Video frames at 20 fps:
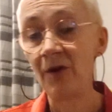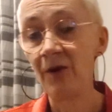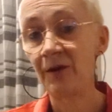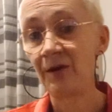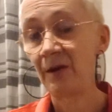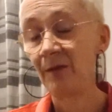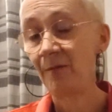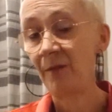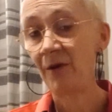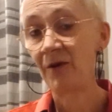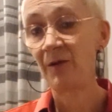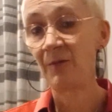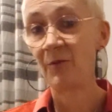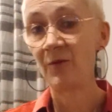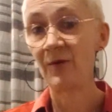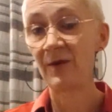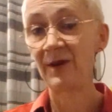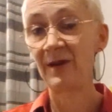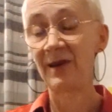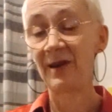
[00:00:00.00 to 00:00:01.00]
are some much more
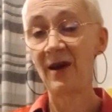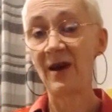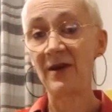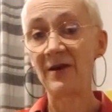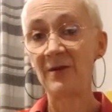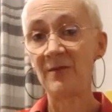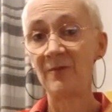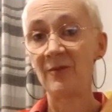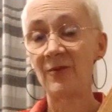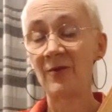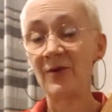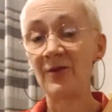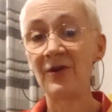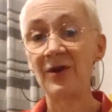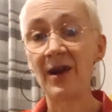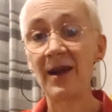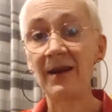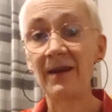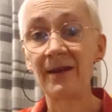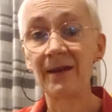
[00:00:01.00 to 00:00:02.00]
exciting
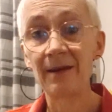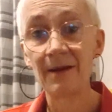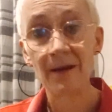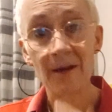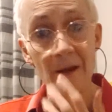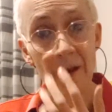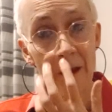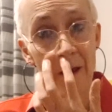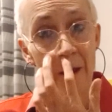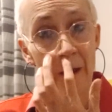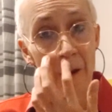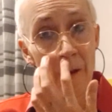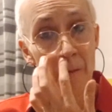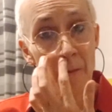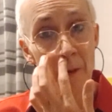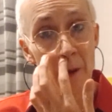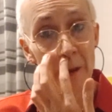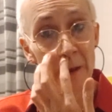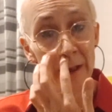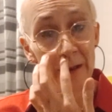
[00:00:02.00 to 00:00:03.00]
projects.
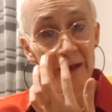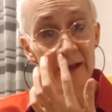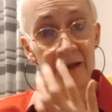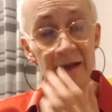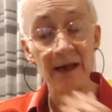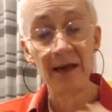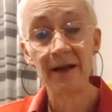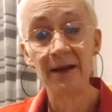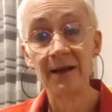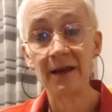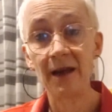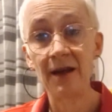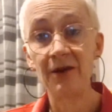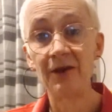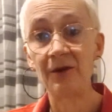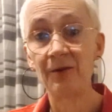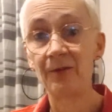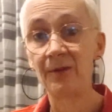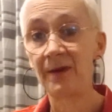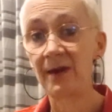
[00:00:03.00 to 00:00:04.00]
Another
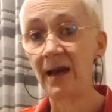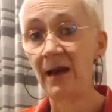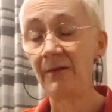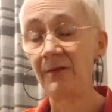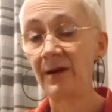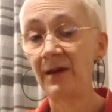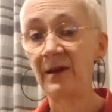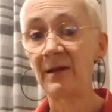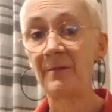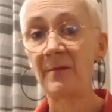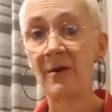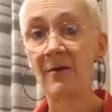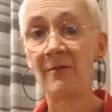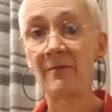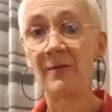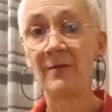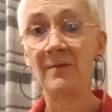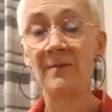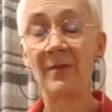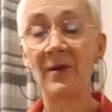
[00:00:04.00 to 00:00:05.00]
sensational sound
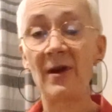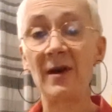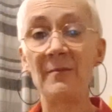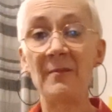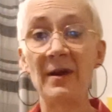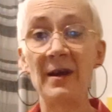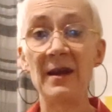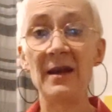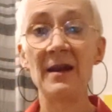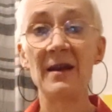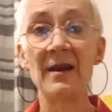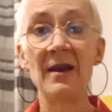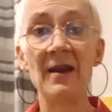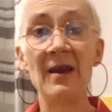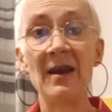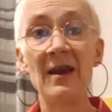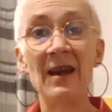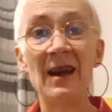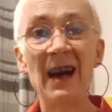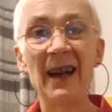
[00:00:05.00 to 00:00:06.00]
experiment by me.
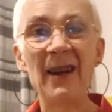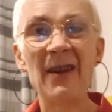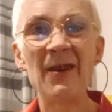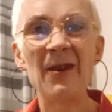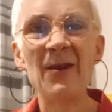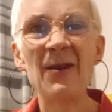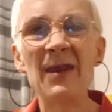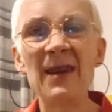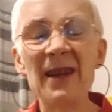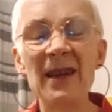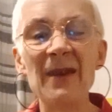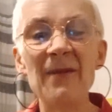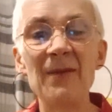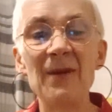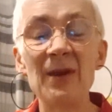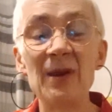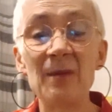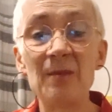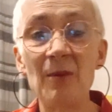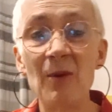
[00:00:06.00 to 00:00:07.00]
I don't usually give the
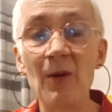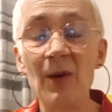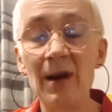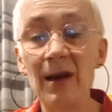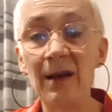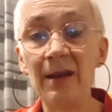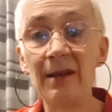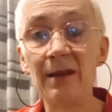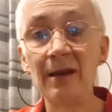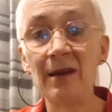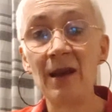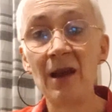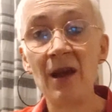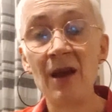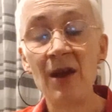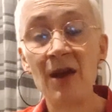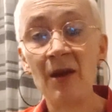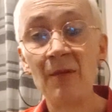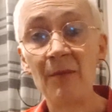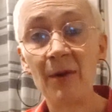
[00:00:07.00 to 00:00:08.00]
spoilers,
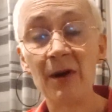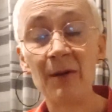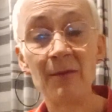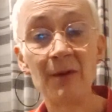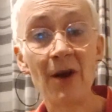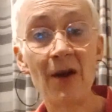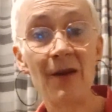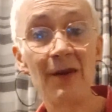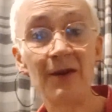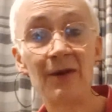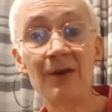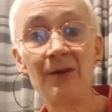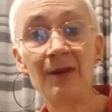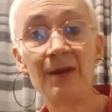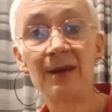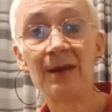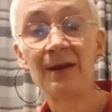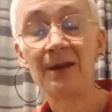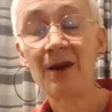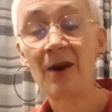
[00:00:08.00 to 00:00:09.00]
but I'm going to
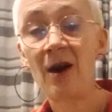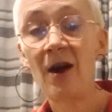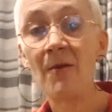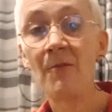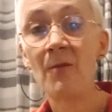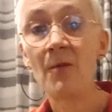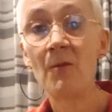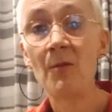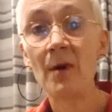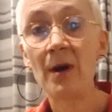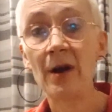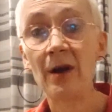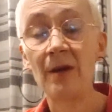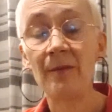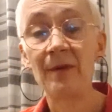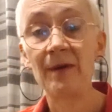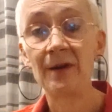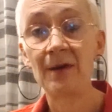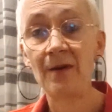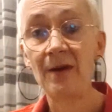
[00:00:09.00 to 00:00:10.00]
this time. We're going to
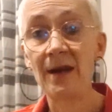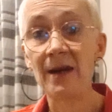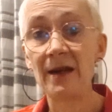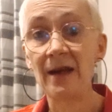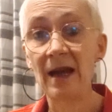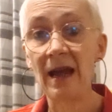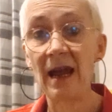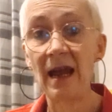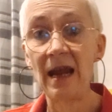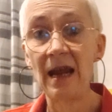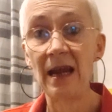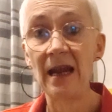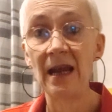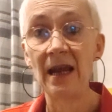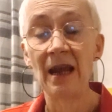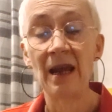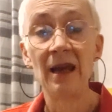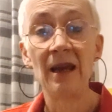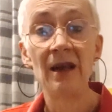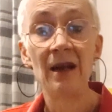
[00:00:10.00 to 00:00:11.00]
be doing
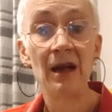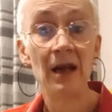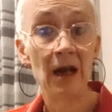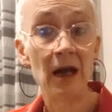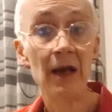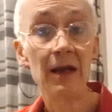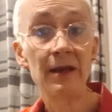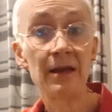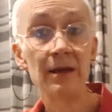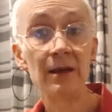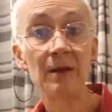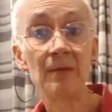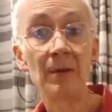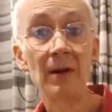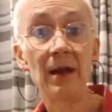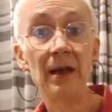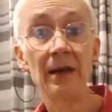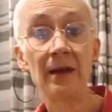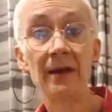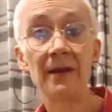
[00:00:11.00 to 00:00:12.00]
a license
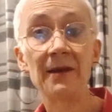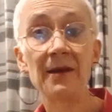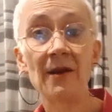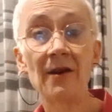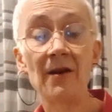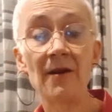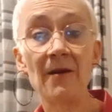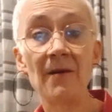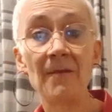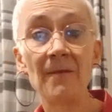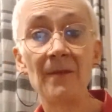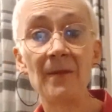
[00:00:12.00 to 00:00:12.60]
plate guitar